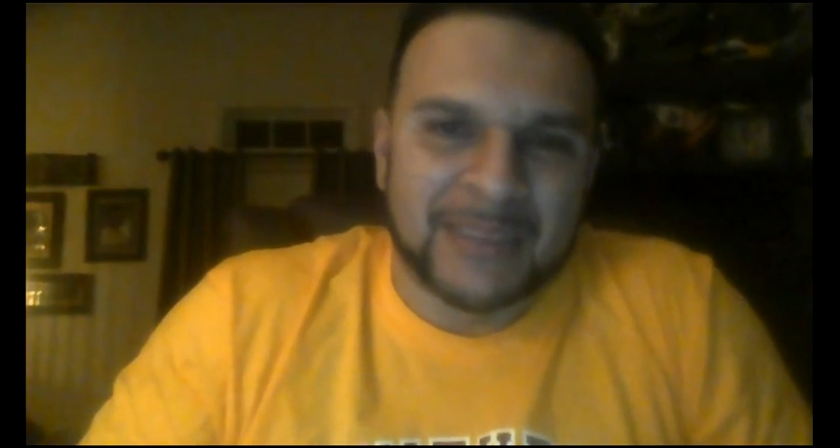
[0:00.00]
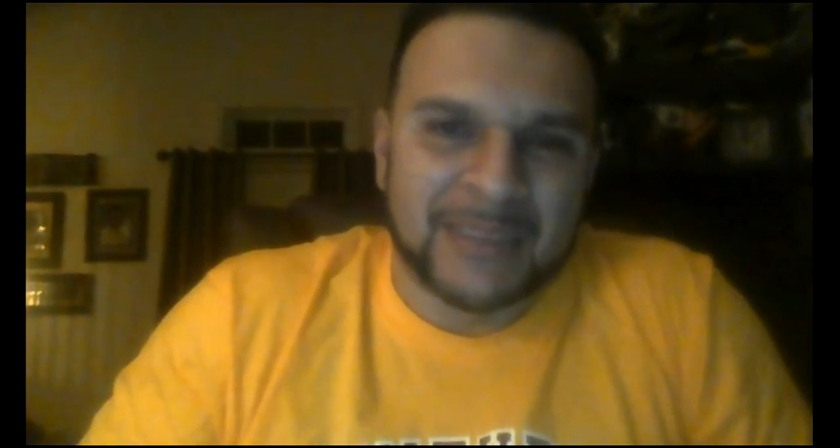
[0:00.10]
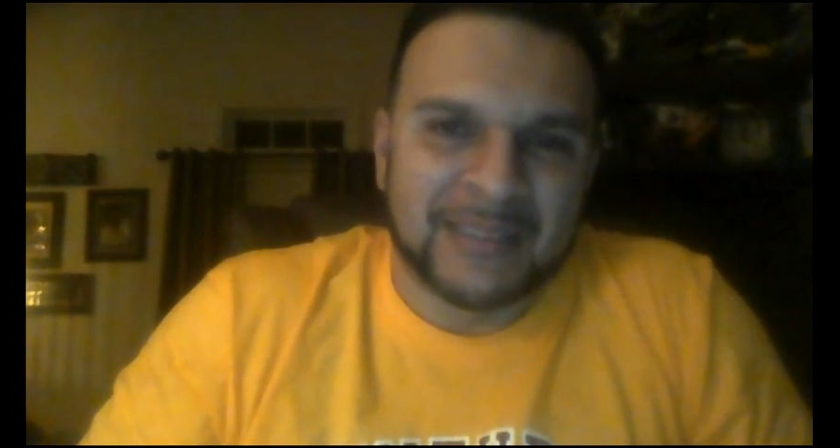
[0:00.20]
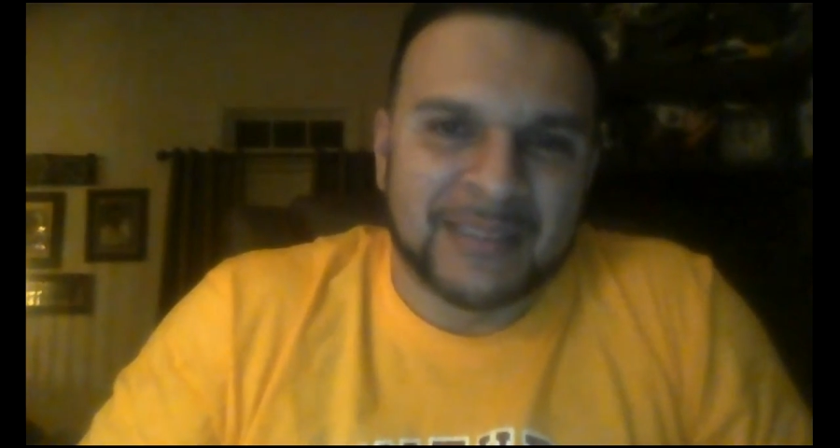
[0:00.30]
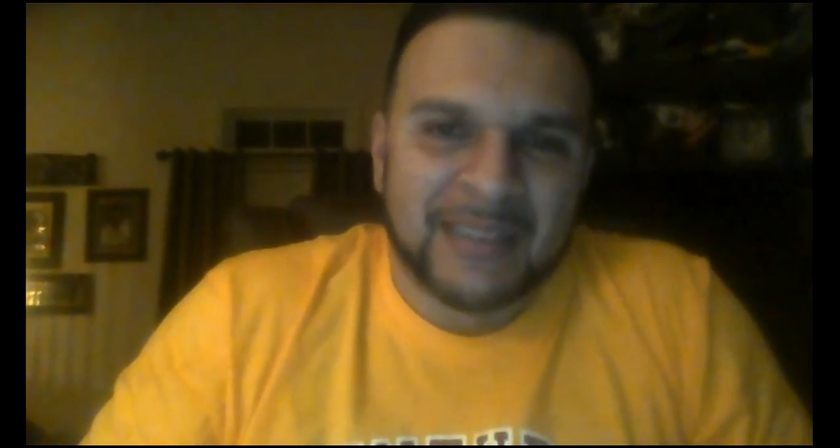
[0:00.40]

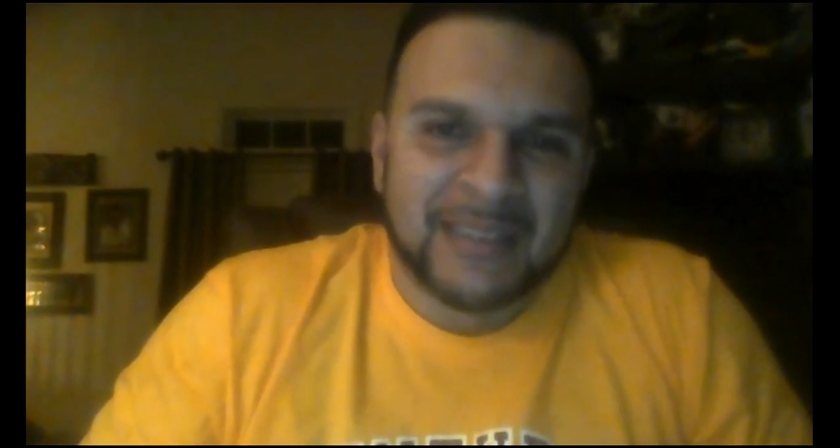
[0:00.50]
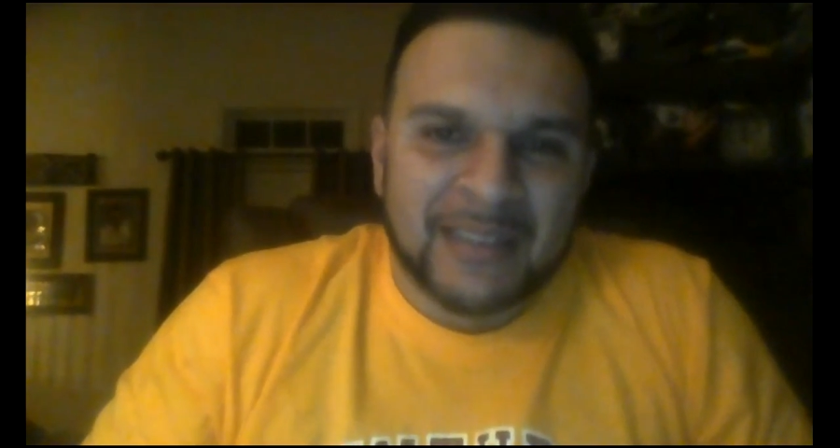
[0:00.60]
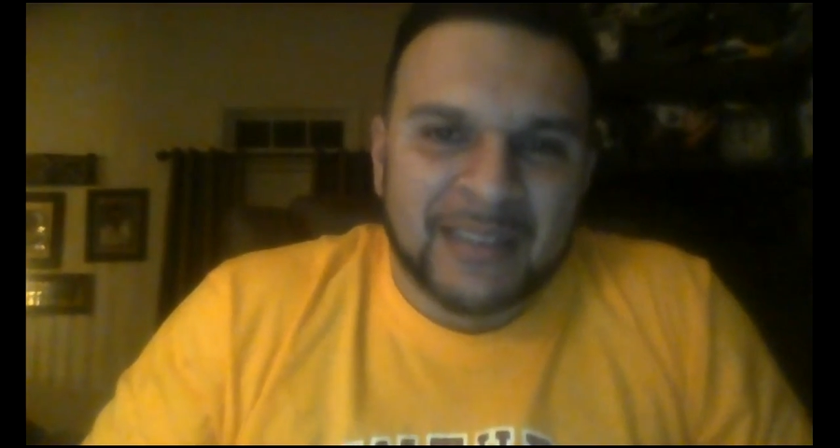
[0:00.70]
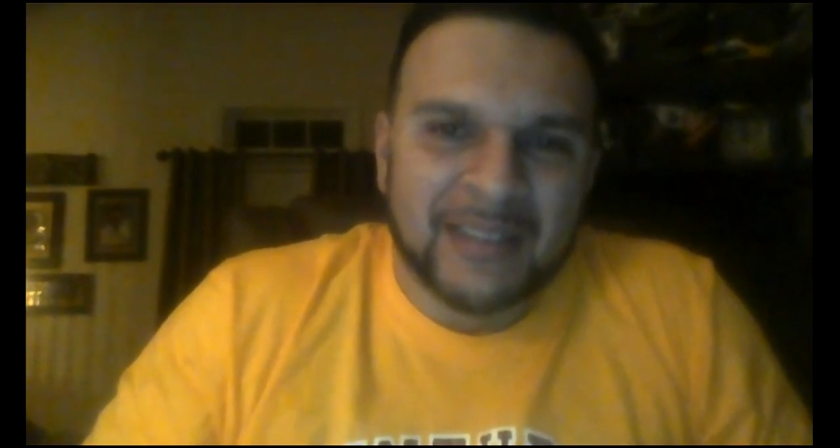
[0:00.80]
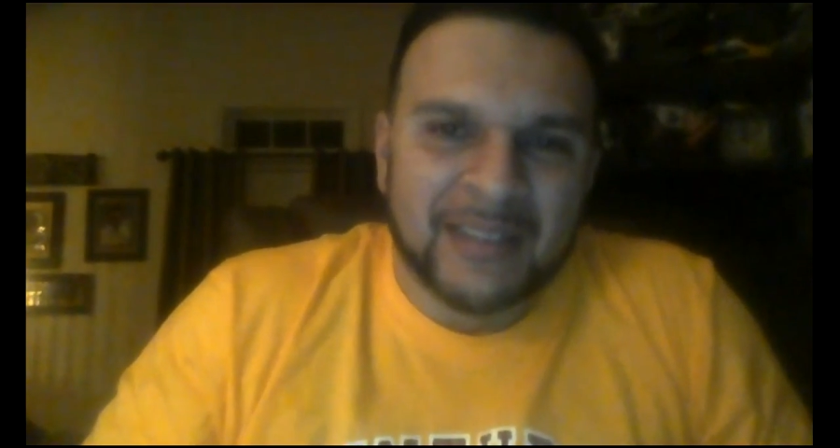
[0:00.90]
since
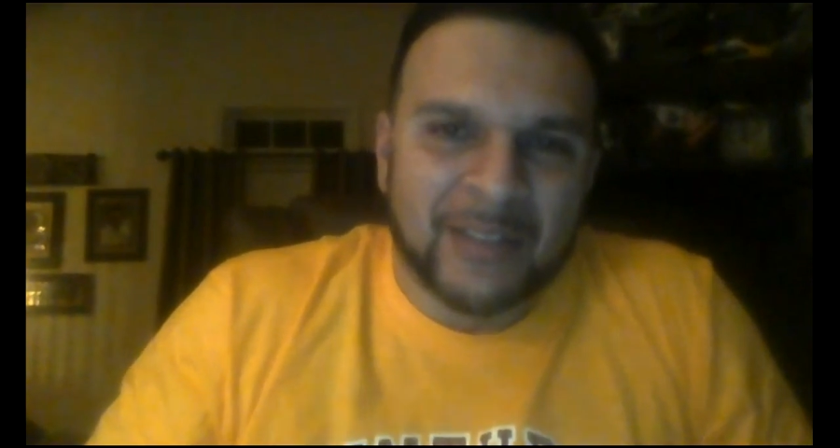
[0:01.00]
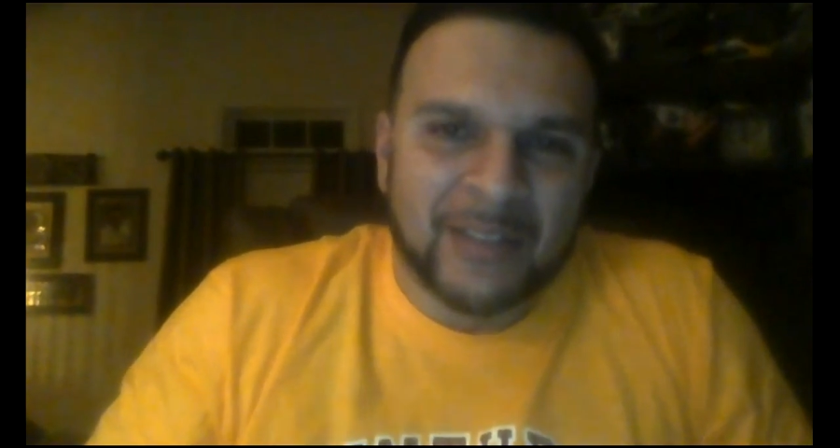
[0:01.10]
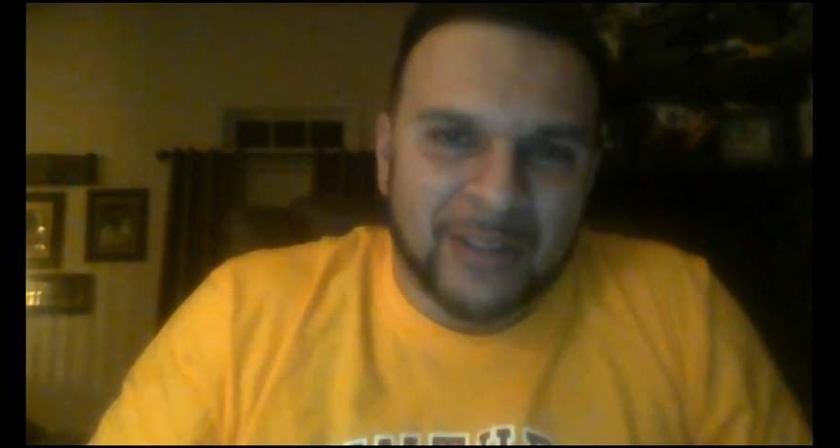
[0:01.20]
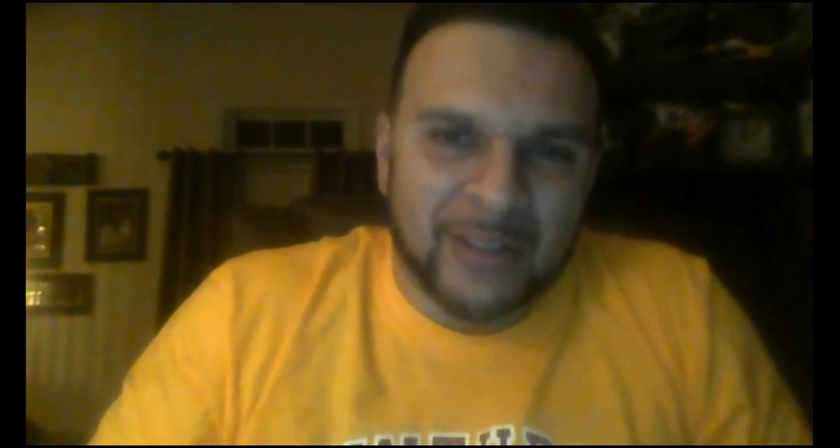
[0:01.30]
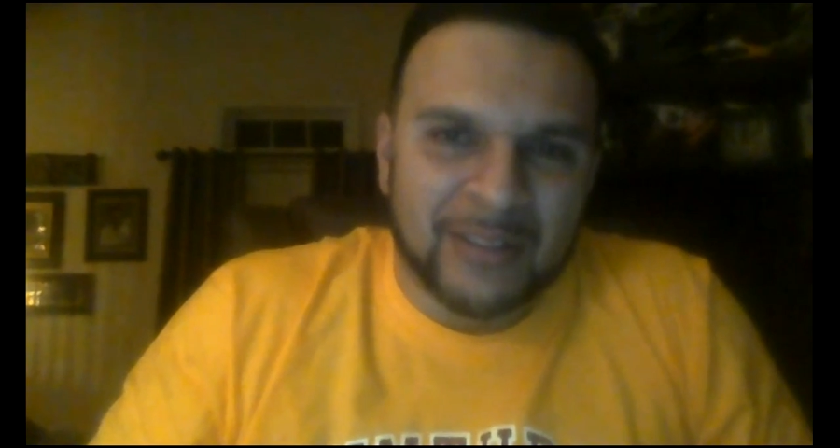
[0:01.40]
Derek
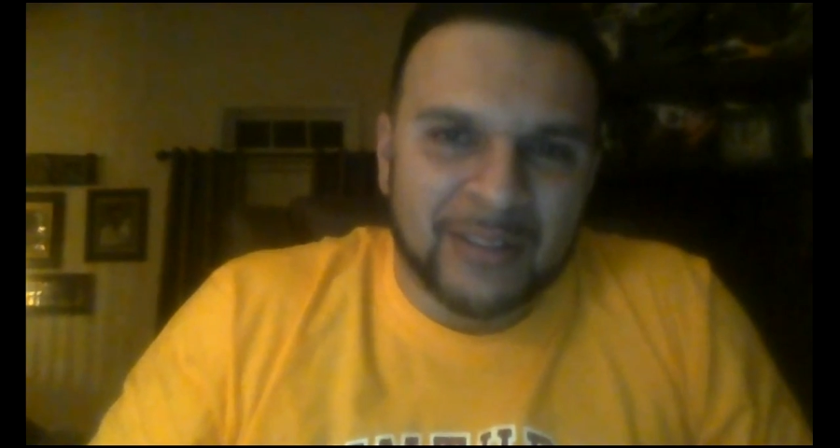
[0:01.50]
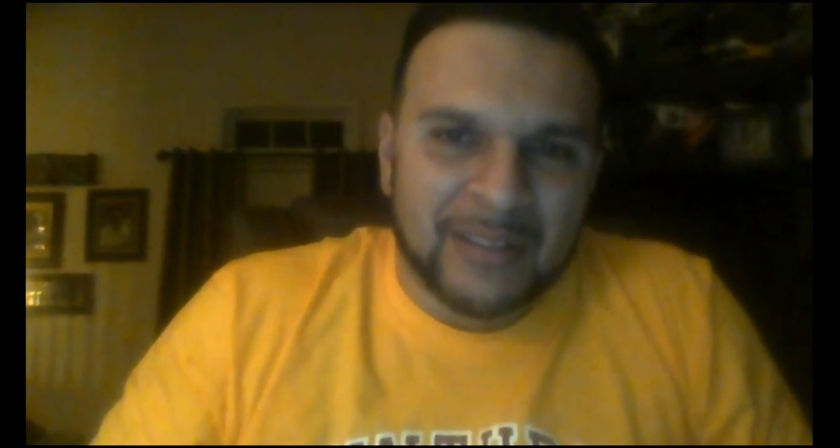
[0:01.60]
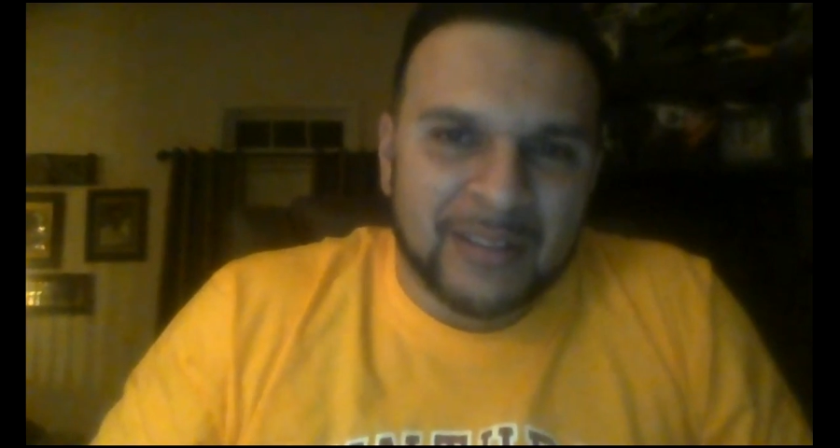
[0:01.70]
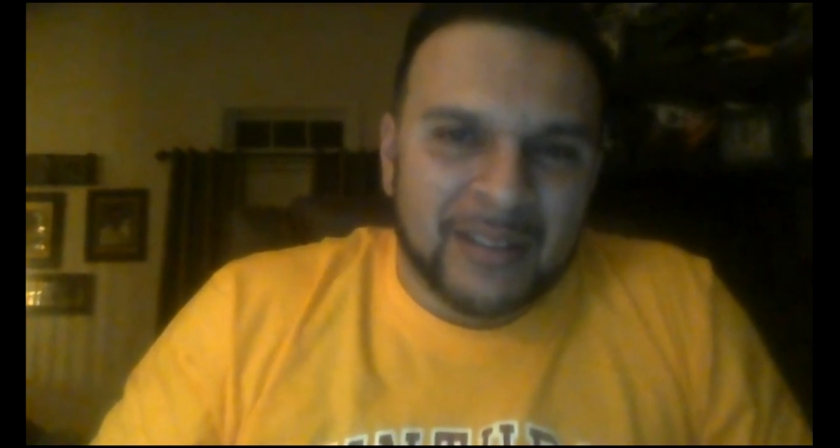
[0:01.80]
Carr